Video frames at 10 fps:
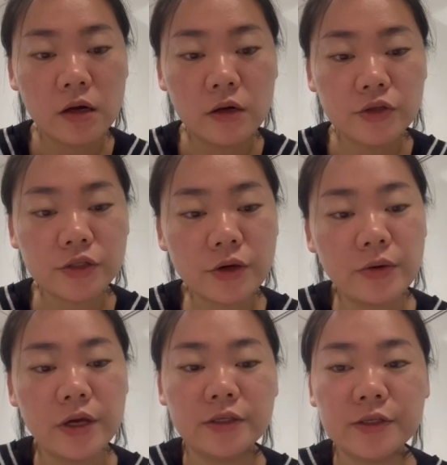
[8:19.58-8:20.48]
So
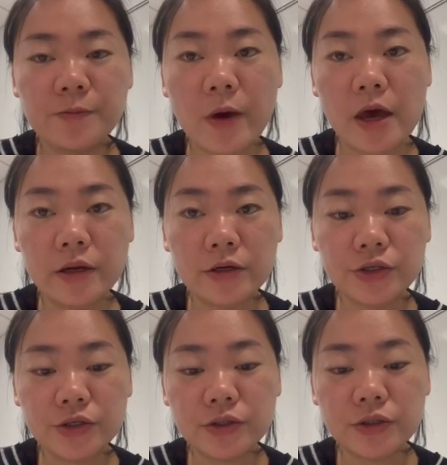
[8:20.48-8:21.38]
in
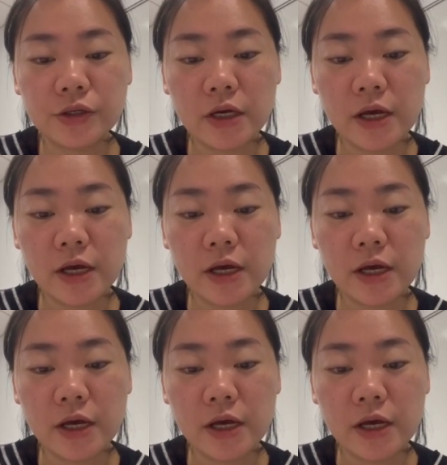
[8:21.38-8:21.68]
Spanish,